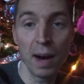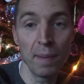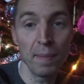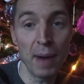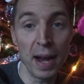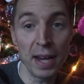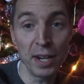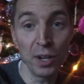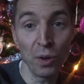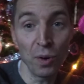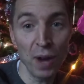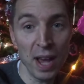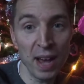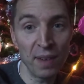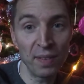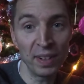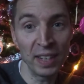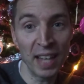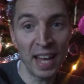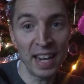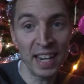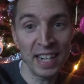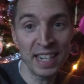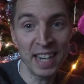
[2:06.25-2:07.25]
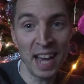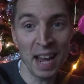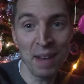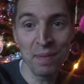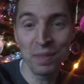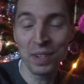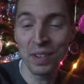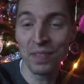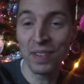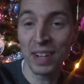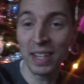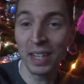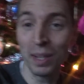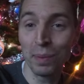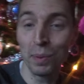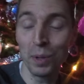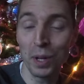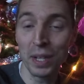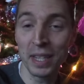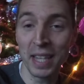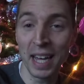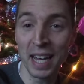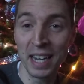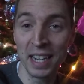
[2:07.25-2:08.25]
I don't have a lot of times available
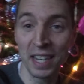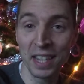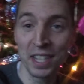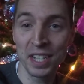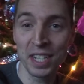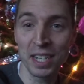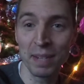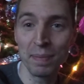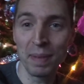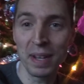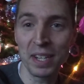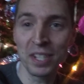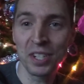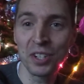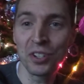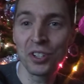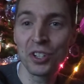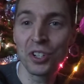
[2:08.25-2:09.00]
at the end of the semester,